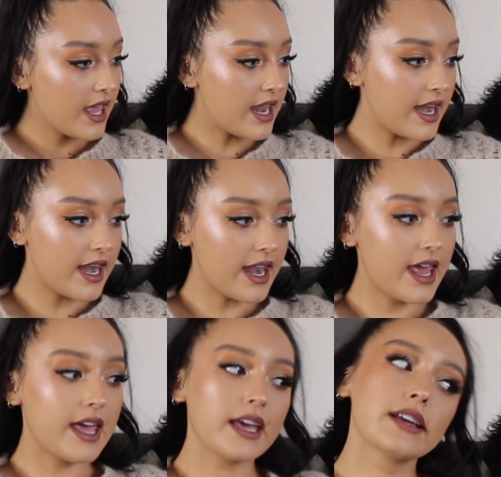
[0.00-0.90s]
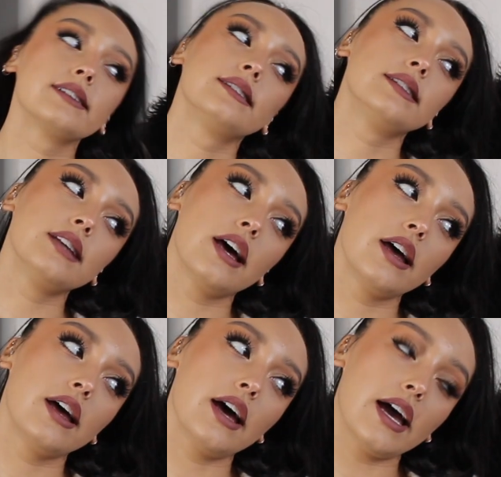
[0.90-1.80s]
And next
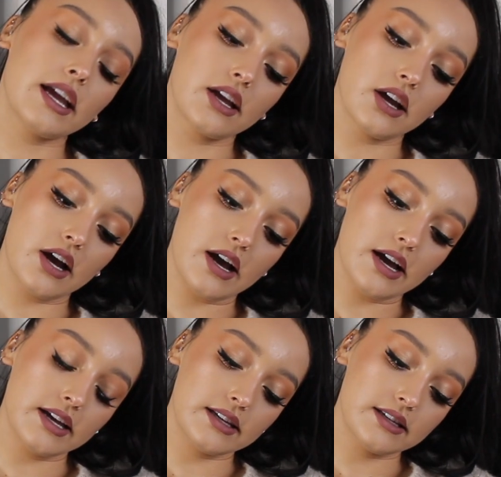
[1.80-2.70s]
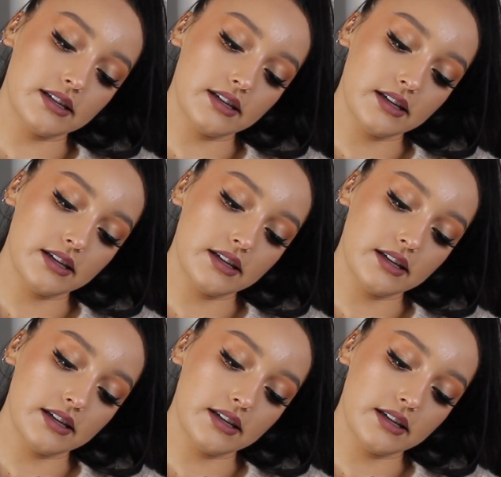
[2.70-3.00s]
I got